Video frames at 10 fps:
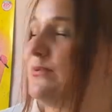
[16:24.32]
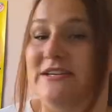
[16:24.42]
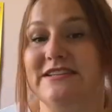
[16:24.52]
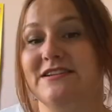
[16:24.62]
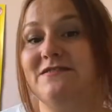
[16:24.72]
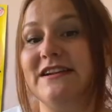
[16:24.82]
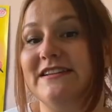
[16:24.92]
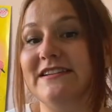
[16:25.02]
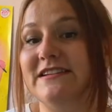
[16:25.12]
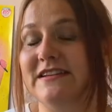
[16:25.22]

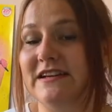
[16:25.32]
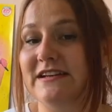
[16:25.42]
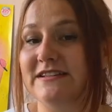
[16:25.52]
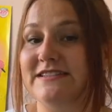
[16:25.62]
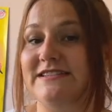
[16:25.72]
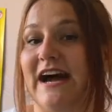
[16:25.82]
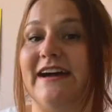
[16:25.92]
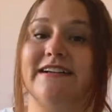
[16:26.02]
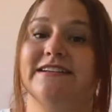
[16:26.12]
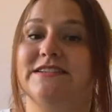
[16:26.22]
different
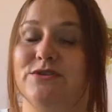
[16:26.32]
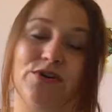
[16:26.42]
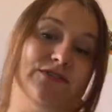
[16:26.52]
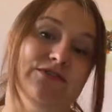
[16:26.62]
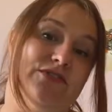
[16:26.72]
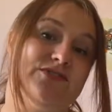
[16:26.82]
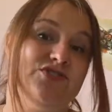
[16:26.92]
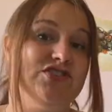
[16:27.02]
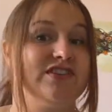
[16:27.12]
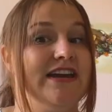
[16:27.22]
styles, you can first
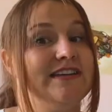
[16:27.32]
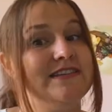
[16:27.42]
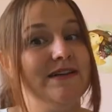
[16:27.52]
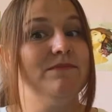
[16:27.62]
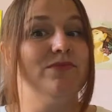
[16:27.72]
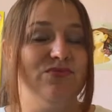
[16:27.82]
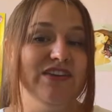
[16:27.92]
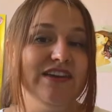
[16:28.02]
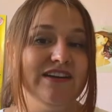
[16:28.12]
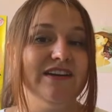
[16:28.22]
generate them
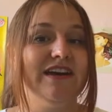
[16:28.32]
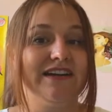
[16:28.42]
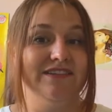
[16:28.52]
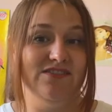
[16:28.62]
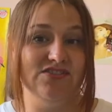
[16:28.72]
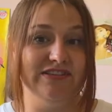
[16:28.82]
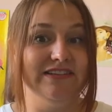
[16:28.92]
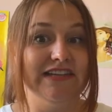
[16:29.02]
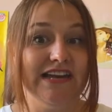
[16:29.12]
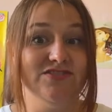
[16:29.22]
via artificial
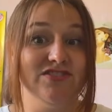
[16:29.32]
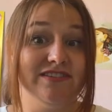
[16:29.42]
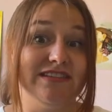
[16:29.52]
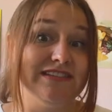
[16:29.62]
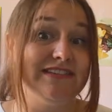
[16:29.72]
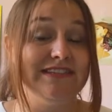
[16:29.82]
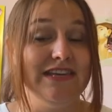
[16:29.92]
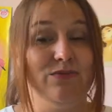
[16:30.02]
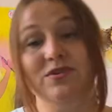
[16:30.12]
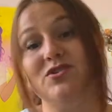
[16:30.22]
intelligence and
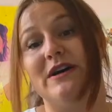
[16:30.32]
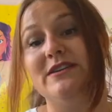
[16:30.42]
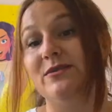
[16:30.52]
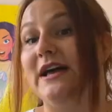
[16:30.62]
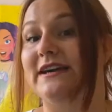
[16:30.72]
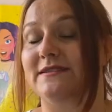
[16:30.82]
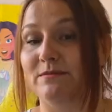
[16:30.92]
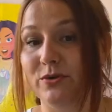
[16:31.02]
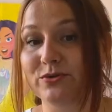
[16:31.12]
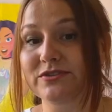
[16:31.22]
see which one you like the
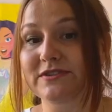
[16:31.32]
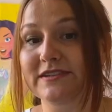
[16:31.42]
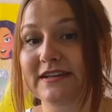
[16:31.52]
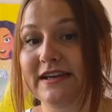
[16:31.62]
most.